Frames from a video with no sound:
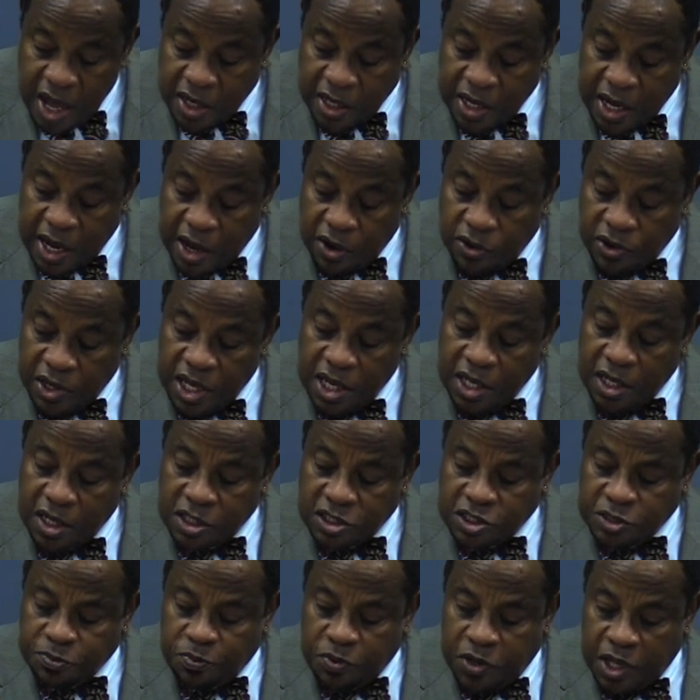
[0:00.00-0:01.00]
Now, in
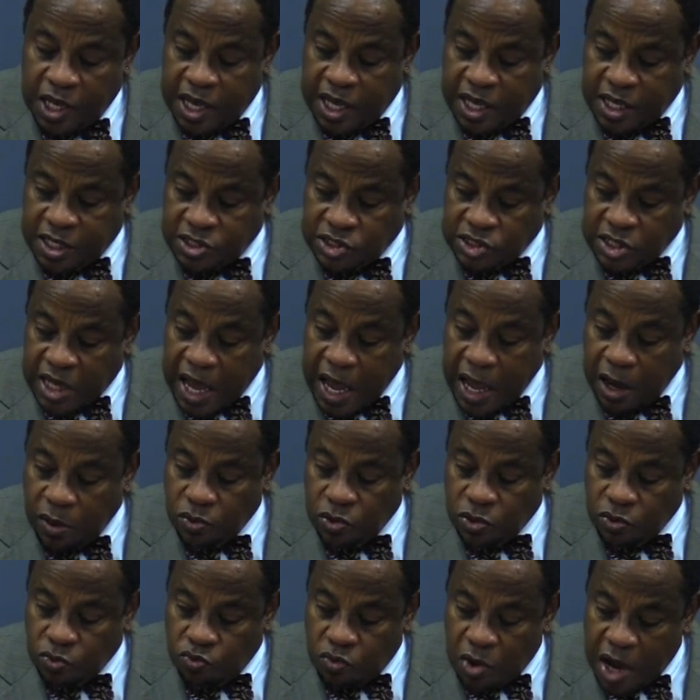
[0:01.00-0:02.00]
its place, I
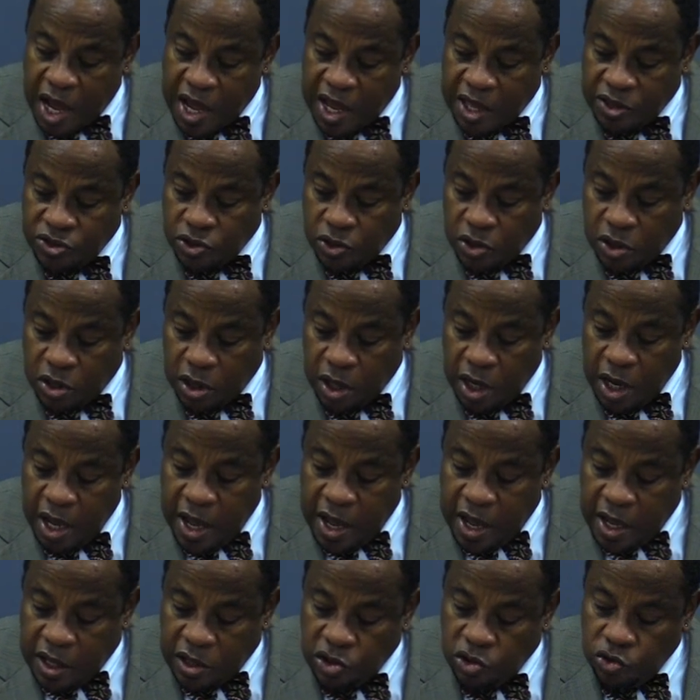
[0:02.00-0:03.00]
would rather
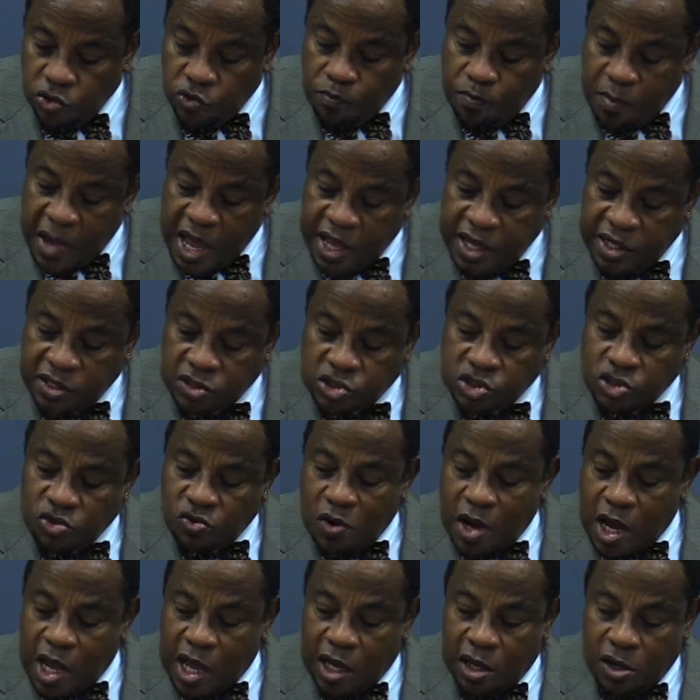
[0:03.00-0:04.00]
you might
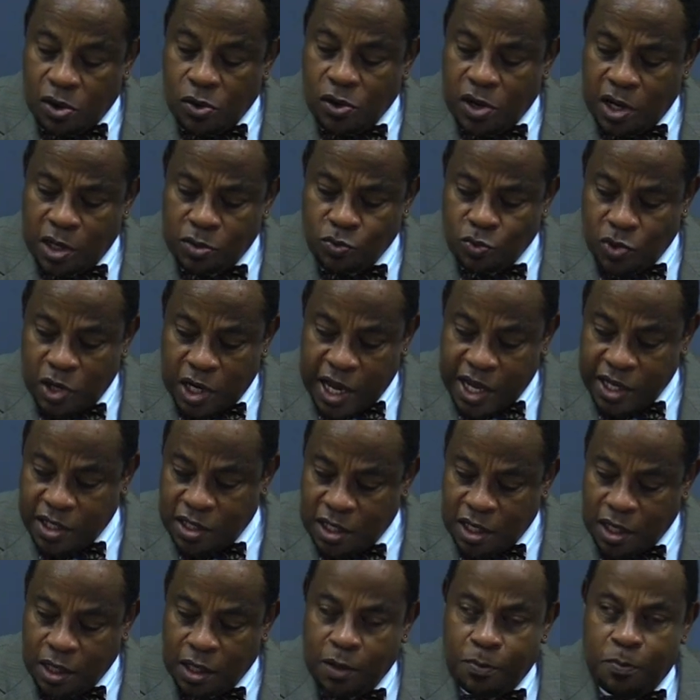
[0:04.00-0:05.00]
try on what I
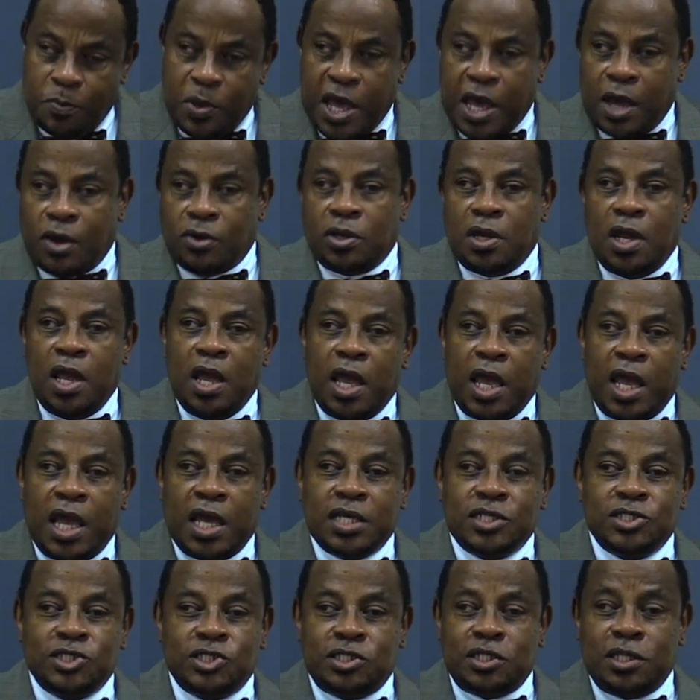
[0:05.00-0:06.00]
think about
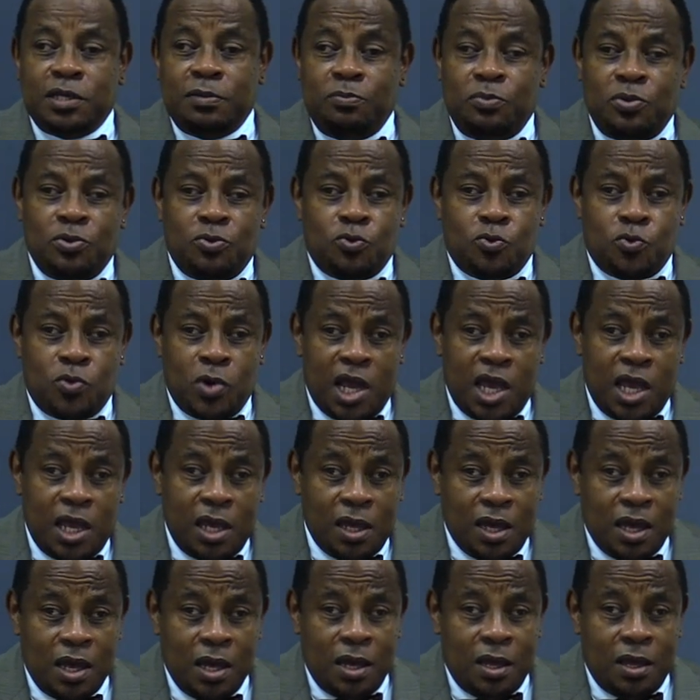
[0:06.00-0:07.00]
as the
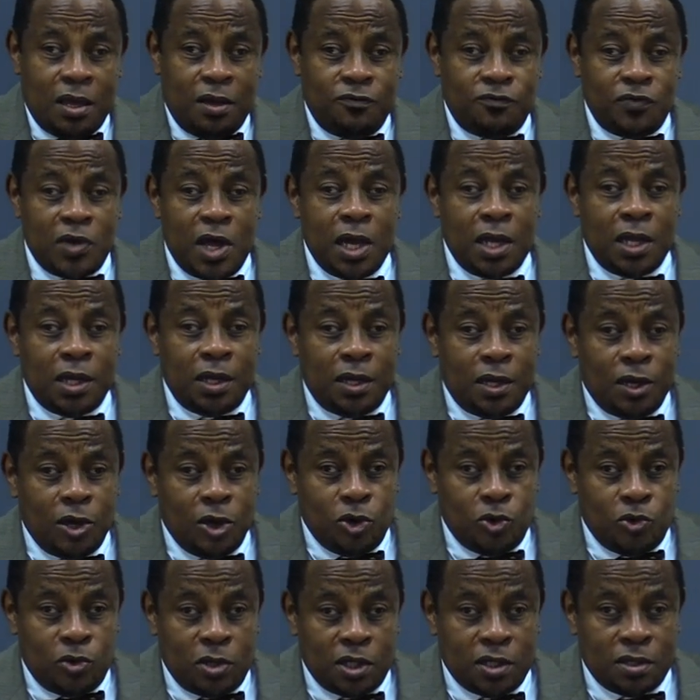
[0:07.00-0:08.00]
beret of
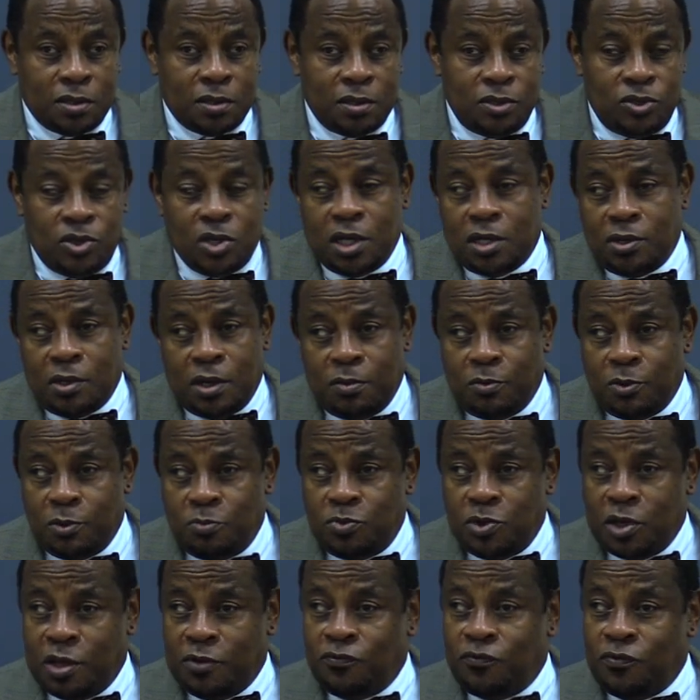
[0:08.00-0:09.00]
unknowing. Y'all know I'm a
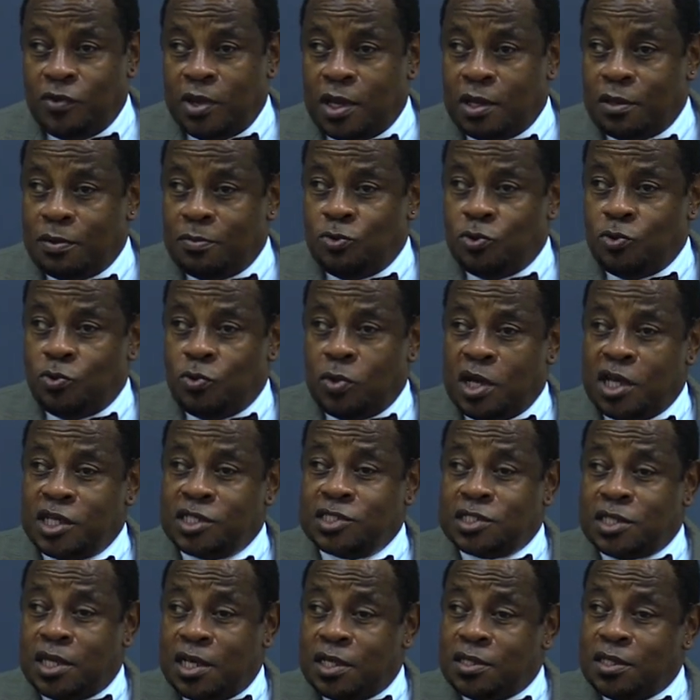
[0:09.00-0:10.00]
big fan of
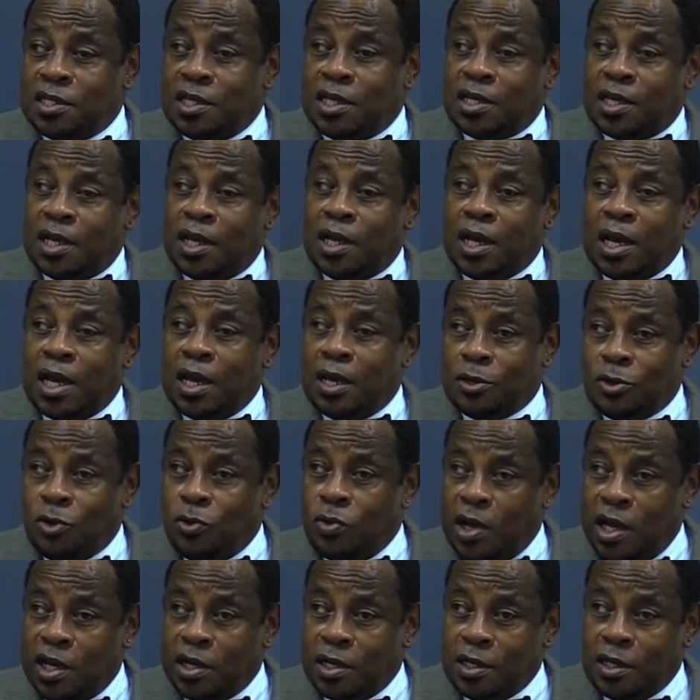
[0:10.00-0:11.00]
berets, and I think they cut
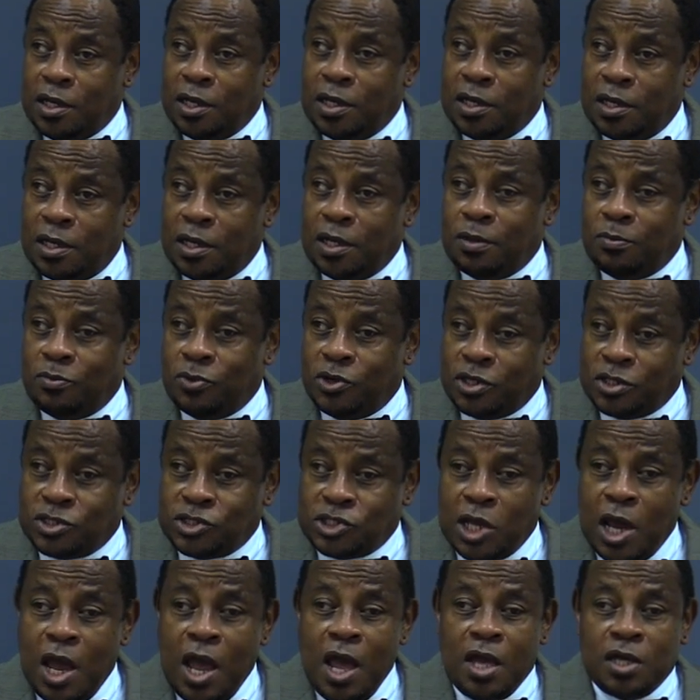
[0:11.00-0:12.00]
quite a good
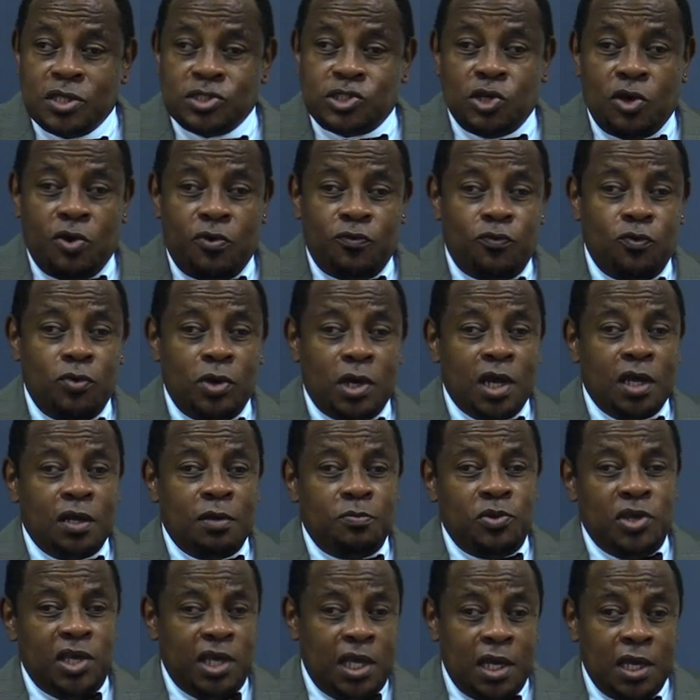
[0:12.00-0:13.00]
image. So if we're going
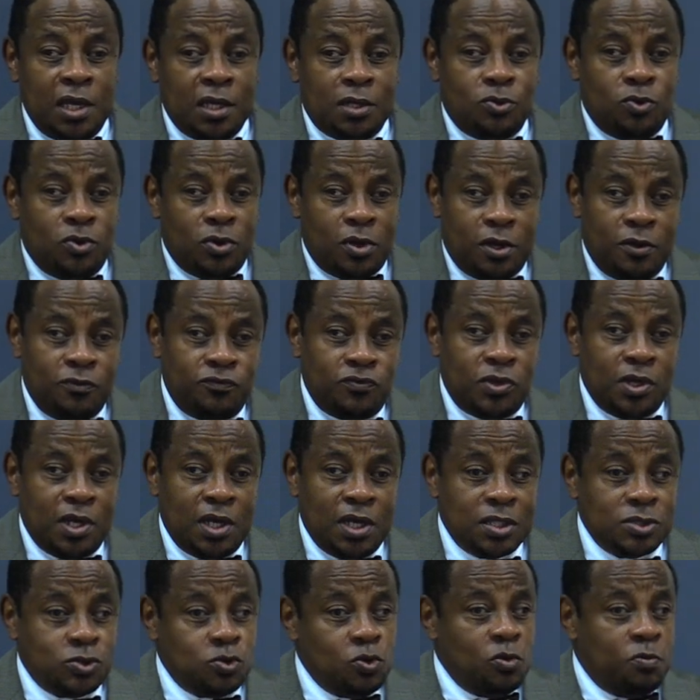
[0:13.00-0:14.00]
to be ignorant of
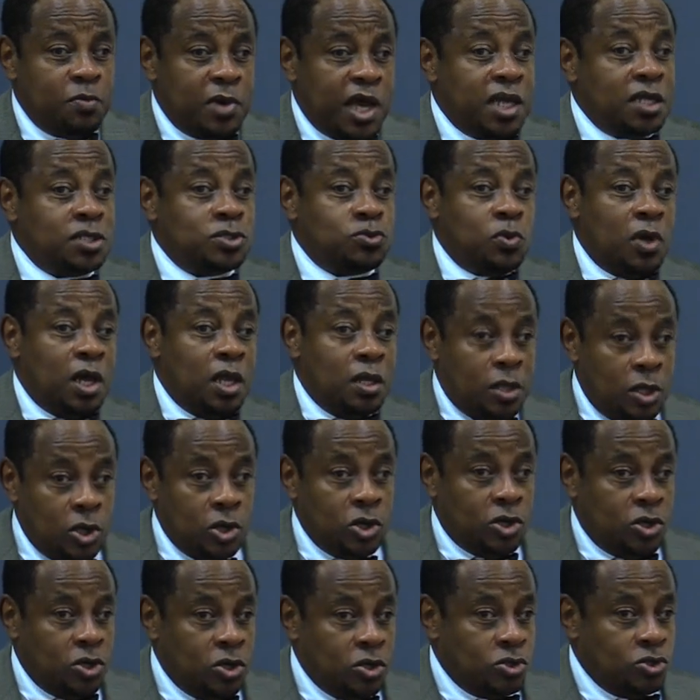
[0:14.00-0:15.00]
things, we might as well
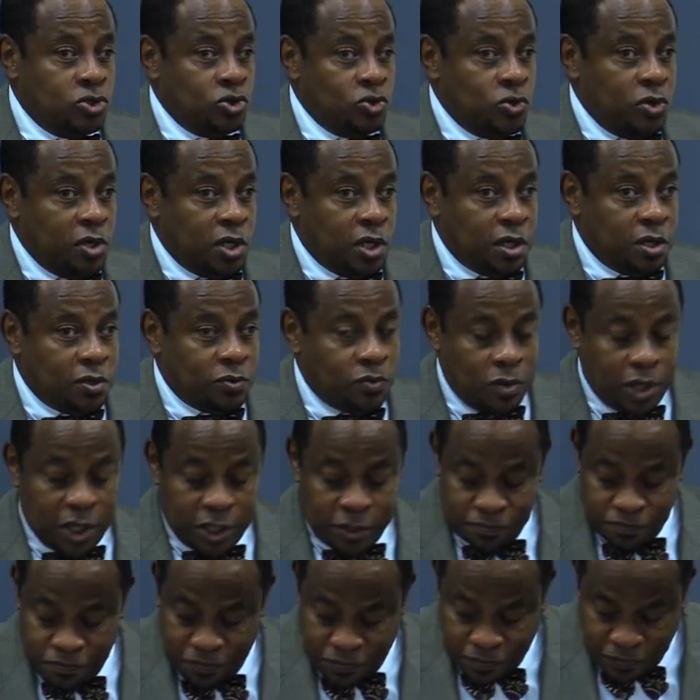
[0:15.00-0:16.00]
look good doing it,
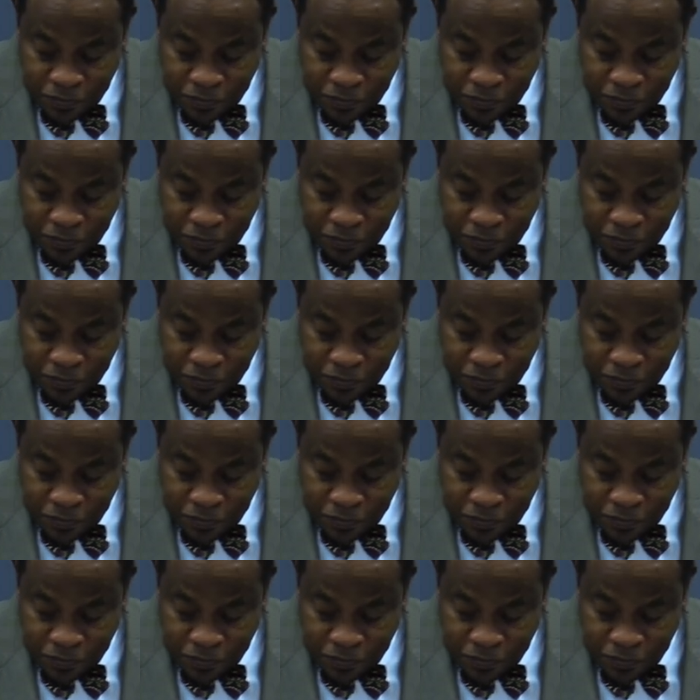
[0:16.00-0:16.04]
right?